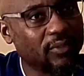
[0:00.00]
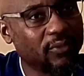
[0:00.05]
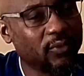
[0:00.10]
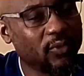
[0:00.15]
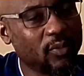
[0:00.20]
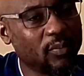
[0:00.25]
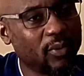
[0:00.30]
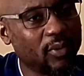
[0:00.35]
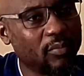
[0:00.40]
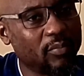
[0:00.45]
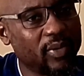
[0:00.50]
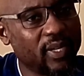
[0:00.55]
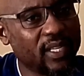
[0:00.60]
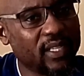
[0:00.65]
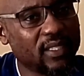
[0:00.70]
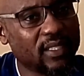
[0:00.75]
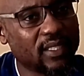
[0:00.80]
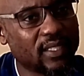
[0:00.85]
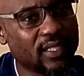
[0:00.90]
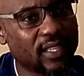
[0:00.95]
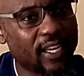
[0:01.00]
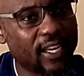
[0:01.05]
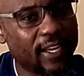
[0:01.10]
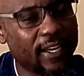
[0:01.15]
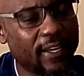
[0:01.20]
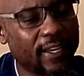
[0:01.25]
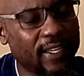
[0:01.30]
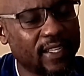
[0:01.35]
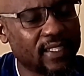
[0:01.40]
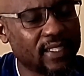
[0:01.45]
Football brings
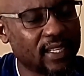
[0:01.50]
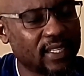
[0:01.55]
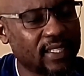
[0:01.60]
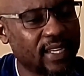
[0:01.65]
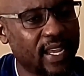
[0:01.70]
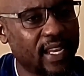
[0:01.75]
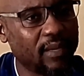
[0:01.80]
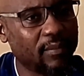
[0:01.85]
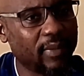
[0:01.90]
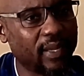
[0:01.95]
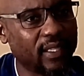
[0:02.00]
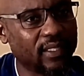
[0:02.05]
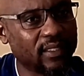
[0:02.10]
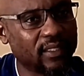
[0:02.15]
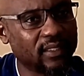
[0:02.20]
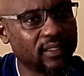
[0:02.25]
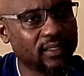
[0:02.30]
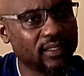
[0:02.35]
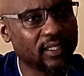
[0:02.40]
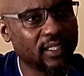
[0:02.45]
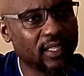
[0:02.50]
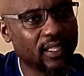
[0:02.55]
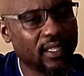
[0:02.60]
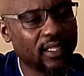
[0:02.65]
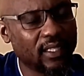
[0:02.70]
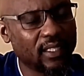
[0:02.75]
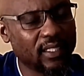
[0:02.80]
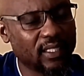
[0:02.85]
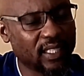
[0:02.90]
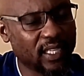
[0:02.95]
entertainment.
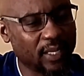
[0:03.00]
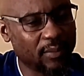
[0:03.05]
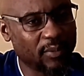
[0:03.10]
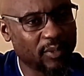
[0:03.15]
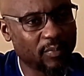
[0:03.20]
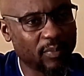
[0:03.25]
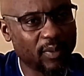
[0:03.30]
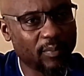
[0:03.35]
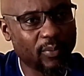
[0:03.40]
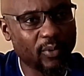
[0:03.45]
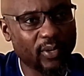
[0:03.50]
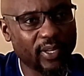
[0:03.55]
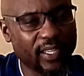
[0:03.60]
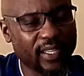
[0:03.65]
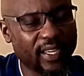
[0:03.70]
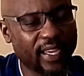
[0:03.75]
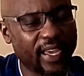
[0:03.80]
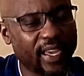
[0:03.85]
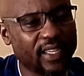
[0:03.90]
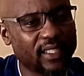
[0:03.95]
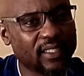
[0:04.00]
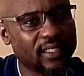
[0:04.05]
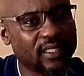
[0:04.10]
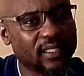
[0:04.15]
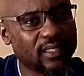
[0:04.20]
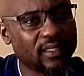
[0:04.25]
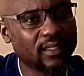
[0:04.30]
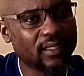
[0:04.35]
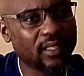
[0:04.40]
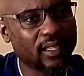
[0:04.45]
It keeps people
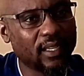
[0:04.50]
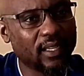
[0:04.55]
engaged.